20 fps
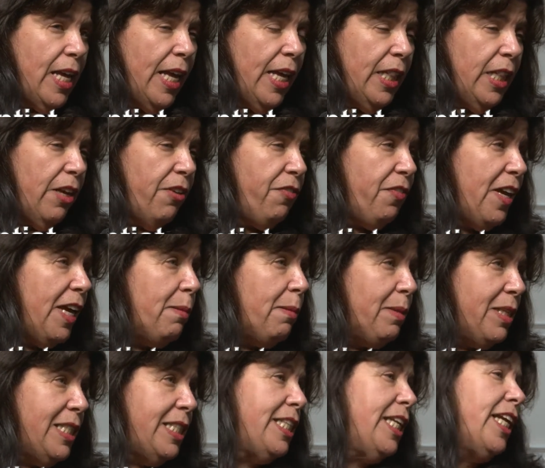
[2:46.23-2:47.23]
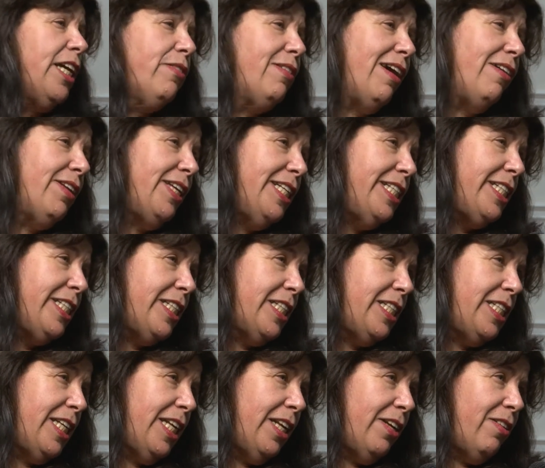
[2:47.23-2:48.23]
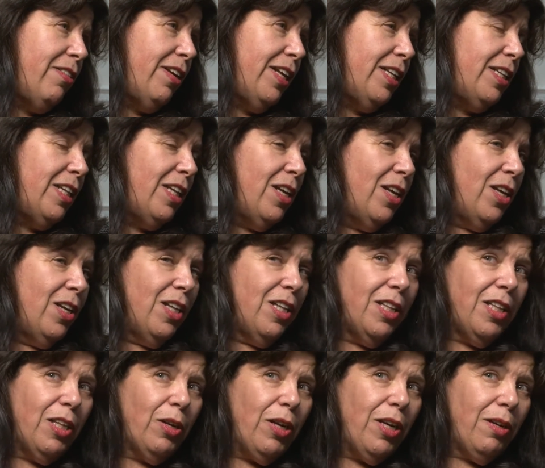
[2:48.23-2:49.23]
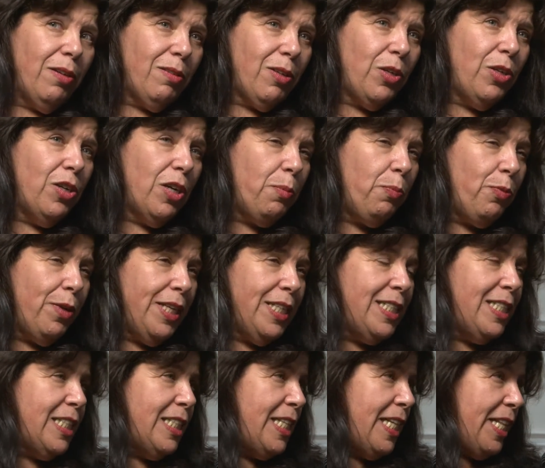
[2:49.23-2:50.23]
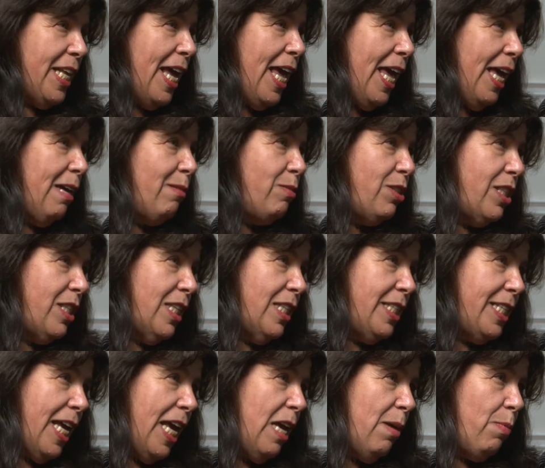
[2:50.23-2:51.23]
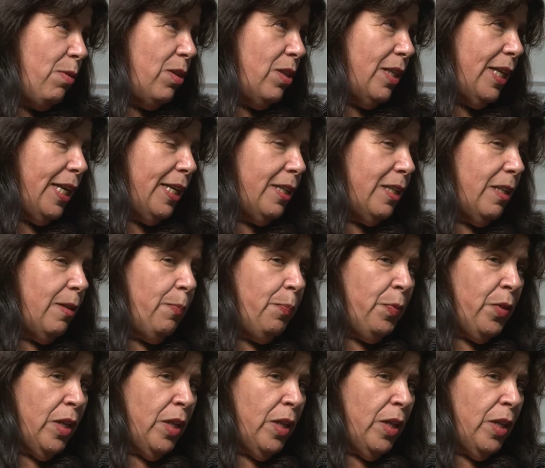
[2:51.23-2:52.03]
and their families sitting around Easter dinner, and the cook brings the ham to the table, and